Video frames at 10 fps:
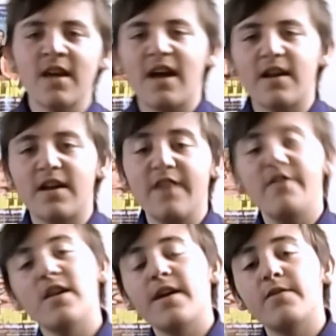And if
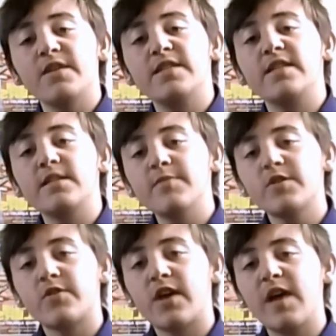you like what you see,
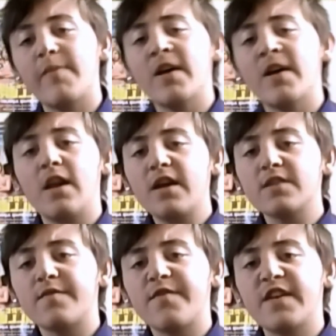subscribe, like
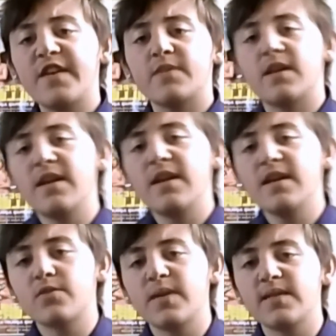us on Facebook. The link, as
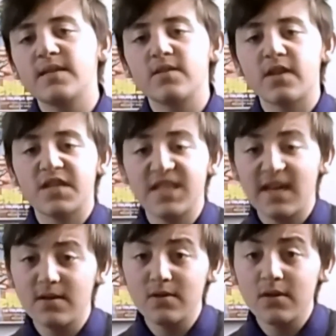always, is on our
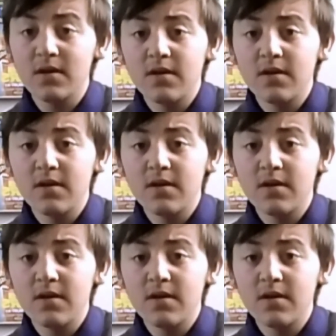channel.